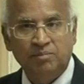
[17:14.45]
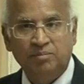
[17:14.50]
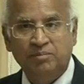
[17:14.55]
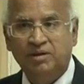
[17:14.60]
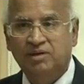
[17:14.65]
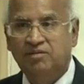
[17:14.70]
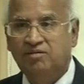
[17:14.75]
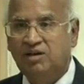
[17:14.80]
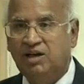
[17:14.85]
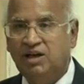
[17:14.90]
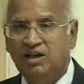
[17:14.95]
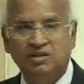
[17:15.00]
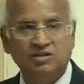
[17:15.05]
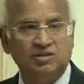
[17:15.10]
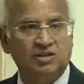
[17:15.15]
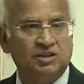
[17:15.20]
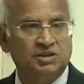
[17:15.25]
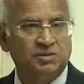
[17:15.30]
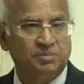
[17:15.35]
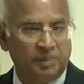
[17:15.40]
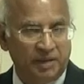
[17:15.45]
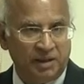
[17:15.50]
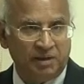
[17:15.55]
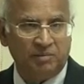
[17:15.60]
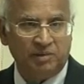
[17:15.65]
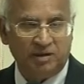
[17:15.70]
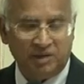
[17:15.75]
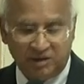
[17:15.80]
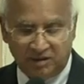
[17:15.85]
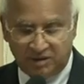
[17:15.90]
be willing to
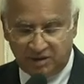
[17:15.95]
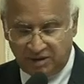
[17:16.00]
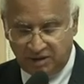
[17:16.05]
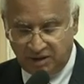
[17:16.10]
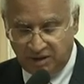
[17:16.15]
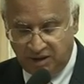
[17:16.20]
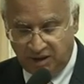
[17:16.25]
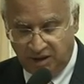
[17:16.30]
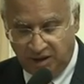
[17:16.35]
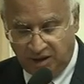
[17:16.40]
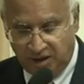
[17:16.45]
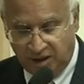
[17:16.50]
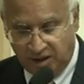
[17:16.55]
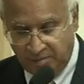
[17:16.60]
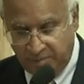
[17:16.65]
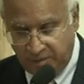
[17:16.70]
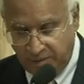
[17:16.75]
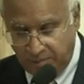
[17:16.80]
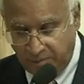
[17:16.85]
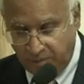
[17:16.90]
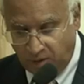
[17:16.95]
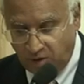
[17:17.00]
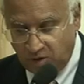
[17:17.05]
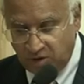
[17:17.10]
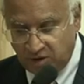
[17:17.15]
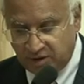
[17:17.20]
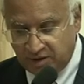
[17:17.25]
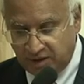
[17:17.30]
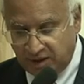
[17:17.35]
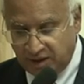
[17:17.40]
experiment, and be
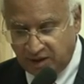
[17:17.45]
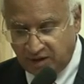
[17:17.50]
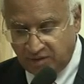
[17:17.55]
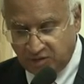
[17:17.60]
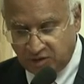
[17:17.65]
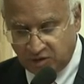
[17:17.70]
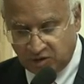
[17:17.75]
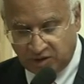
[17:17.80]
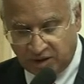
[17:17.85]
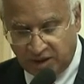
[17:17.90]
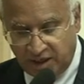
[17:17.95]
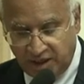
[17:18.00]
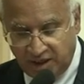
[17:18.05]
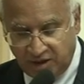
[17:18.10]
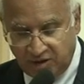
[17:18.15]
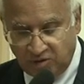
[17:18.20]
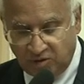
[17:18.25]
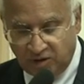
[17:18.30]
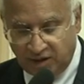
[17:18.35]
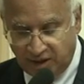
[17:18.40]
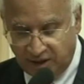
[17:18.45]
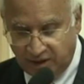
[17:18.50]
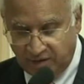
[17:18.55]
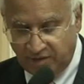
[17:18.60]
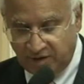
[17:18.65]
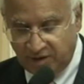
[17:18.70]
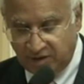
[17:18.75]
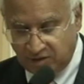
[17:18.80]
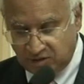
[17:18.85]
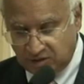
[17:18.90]
bold enough to try new and
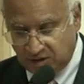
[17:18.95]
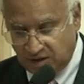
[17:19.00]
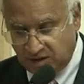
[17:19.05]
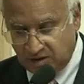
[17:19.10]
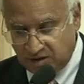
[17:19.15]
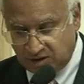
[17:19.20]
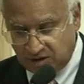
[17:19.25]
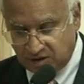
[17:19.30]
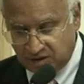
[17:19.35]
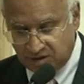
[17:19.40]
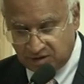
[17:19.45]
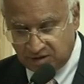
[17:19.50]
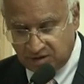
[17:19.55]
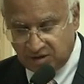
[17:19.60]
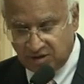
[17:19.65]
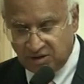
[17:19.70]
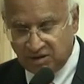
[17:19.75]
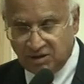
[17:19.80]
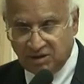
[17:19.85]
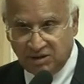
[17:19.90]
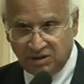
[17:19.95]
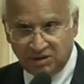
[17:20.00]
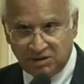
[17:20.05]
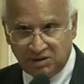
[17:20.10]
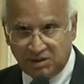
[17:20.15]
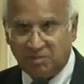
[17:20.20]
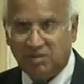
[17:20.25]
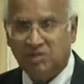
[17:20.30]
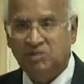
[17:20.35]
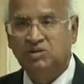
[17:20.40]
innovative solutions.
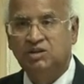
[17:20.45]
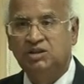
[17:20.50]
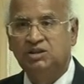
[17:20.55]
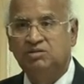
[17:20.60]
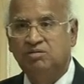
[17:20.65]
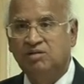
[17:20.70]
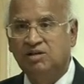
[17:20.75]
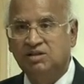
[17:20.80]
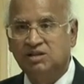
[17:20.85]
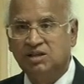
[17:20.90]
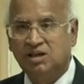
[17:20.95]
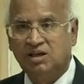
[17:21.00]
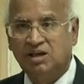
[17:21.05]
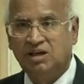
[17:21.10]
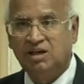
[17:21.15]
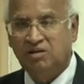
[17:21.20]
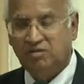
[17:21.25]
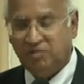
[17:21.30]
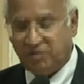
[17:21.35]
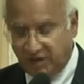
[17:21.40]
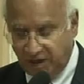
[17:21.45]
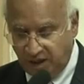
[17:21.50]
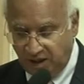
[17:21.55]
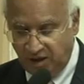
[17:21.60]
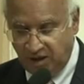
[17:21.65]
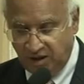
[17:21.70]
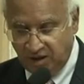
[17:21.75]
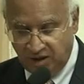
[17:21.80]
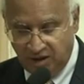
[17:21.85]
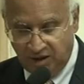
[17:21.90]
Some of these will certainly
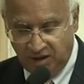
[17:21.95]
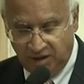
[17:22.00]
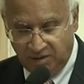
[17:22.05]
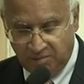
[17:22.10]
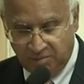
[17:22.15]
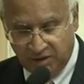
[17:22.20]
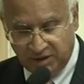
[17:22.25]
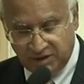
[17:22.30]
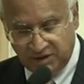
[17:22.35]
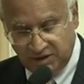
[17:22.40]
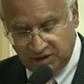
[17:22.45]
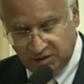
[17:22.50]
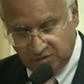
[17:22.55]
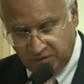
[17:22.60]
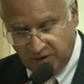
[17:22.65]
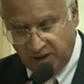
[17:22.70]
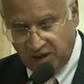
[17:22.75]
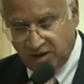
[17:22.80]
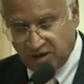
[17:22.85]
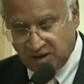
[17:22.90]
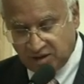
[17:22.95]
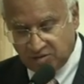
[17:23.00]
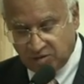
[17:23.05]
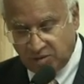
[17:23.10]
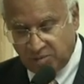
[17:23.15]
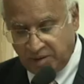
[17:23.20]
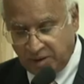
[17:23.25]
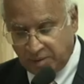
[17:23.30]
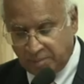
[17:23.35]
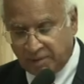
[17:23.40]
fail, but these failures
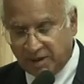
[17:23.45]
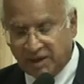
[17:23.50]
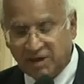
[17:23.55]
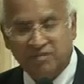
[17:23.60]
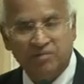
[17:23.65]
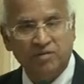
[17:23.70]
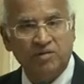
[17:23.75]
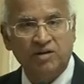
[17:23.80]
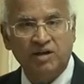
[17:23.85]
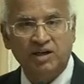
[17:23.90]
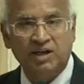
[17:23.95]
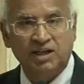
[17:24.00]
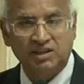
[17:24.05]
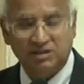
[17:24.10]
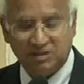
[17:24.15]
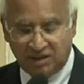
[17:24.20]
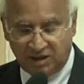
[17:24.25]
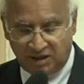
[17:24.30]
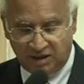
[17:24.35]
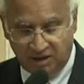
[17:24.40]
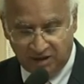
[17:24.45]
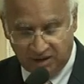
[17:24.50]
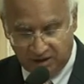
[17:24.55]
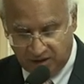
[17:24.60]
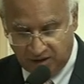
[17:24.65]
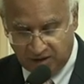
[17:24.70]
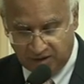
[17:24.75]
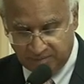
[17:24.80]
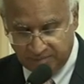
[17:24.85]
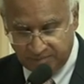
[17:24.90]
will be a part of our national
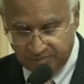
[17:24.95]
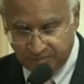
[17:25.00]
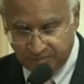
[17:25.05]
learning.